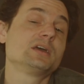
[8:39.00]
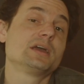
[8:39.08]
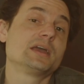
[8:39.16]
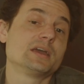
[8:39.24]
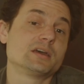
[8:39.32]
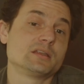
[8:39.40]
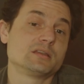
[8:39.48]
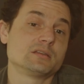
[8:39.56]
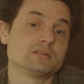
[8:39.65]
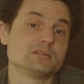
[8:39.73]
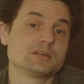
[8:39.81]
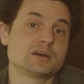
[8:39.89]

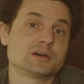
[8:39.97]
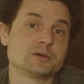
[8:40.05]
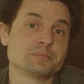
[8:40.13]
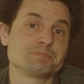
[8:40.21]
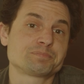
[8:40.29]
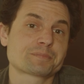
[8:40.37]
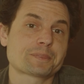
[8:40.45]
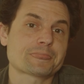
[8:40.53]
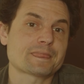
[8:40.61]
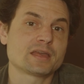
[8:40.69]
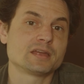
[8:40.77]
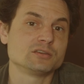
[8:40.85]
And, um,
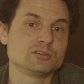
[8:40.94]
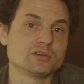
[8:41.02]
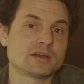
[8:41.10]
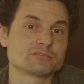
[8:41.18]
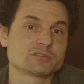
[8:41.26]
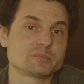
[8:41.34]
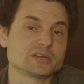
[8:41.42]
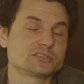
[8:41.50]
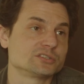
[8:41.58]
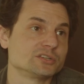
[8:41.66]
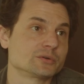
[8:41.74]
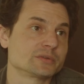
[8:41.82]
and you have to make
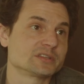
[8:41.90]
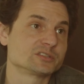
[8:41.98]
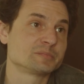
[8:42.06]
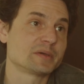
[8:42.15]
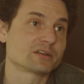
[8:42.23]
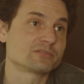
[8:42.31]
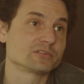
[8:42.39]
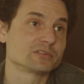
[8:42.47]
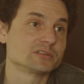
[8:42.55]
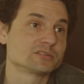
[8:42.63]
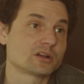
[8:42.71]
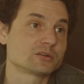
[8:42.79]
sure you're within spec for
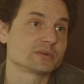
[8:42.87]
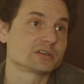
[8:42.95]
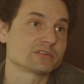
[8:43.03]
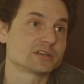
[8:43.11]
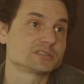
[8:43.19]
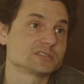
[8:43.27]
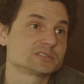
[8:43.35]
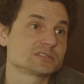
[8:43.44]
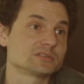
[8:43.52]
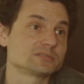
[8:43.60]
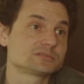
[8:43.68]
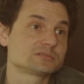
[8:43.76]
these hardware devices.
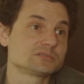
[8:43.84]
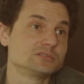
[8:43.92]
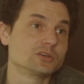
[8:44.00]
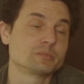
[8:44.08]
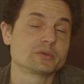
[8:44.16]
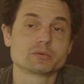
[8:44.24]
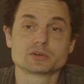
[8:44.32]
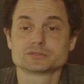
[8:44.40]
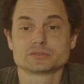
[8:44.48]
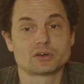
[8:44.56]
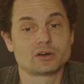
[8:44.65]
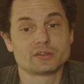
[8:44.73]
So Dolby works
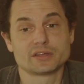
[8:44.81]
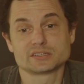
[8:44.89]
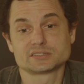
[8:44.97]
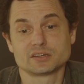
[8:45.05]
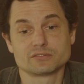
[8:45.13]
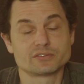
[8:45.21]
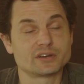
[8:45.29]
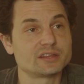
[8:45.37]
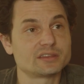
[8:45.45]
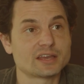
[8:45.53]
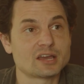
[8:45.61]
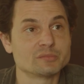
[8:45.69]
with all that stuff for
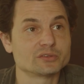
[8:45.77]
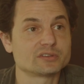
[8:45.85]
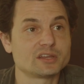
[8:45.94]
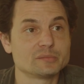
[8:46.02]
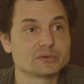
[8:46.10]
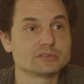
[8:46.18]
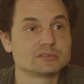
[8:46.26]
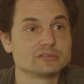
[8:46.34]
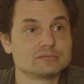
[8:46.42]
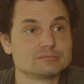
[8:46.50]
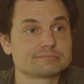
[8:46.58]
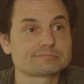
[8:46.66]
anything Atmos enabled.
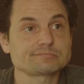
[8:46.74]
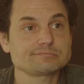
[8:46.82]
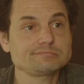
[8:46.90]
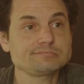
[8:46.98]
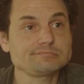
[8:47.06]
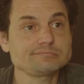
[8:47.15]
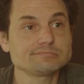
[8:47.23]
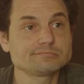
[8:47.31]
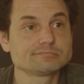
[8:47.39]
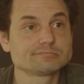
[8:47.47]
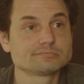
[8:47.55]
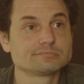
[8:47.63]

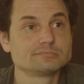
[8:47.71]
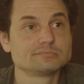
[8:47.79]
Wow.